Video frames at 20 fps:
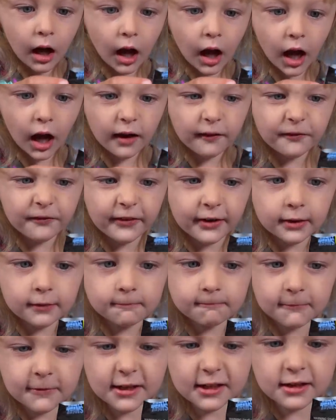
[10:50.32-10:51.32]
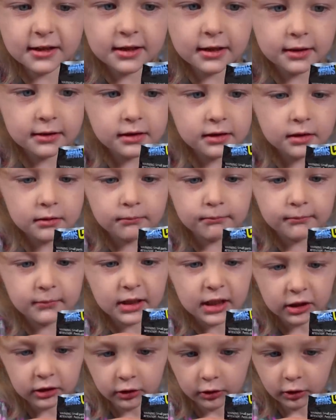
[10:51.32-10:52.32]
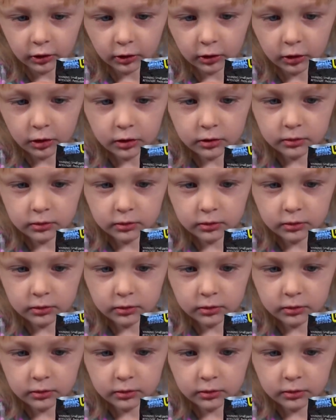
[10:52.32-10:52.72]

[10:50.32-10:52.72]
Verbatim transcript: I think we get the mean girl.